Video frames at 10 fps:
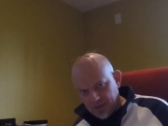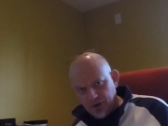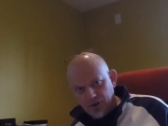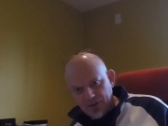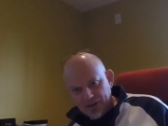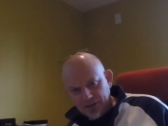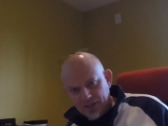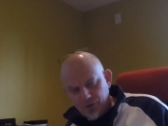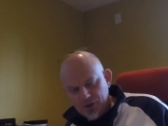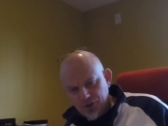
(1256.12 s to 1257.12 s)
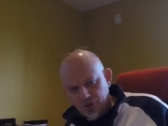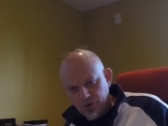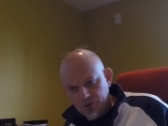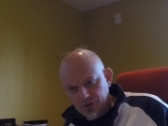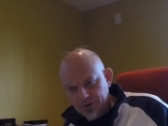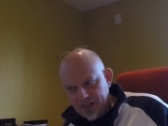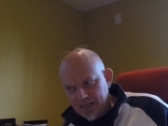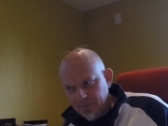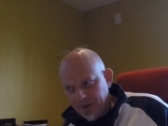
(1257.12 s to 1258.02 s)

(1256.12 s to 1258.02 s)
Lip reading: that'll increase your daily